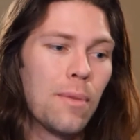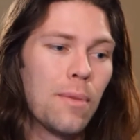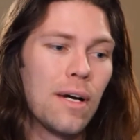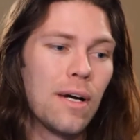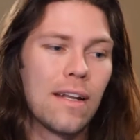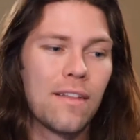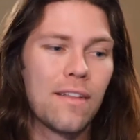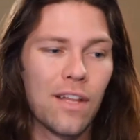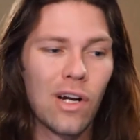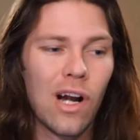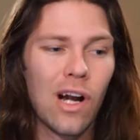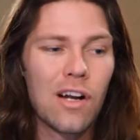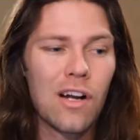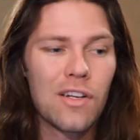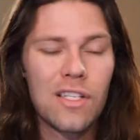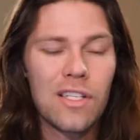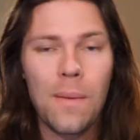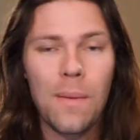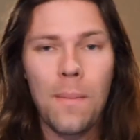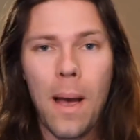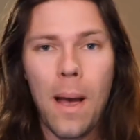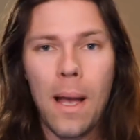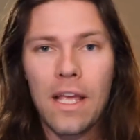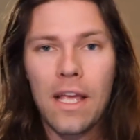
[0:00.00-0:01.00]
But there are
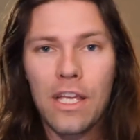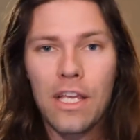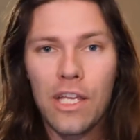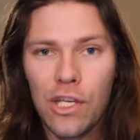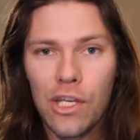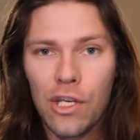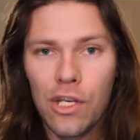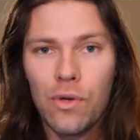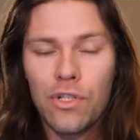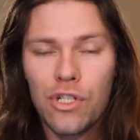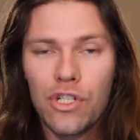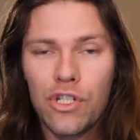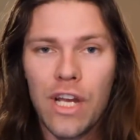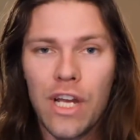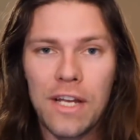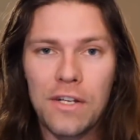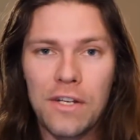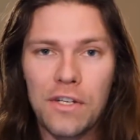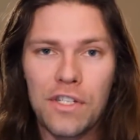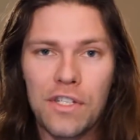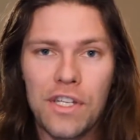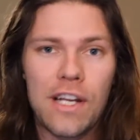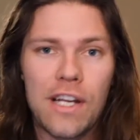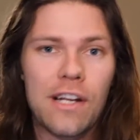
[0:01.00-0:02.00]
some huge
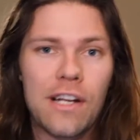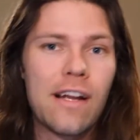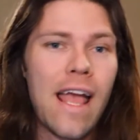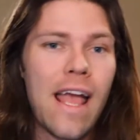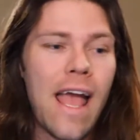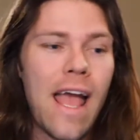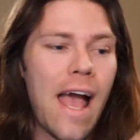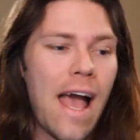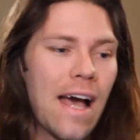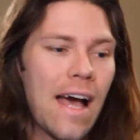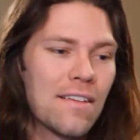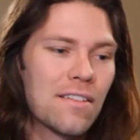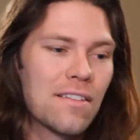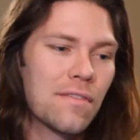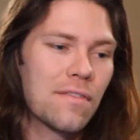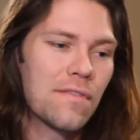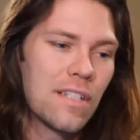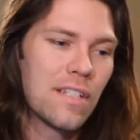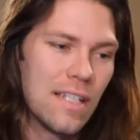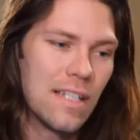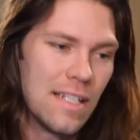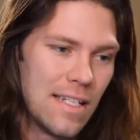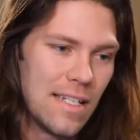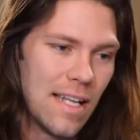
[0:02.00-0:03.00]
changes here as
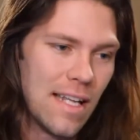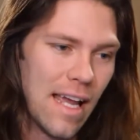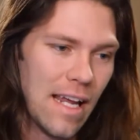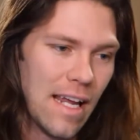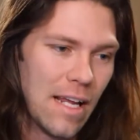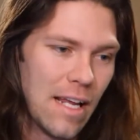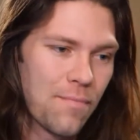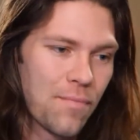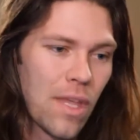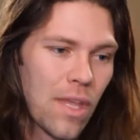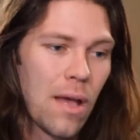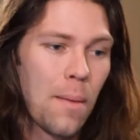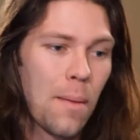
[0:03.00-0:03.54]
of today.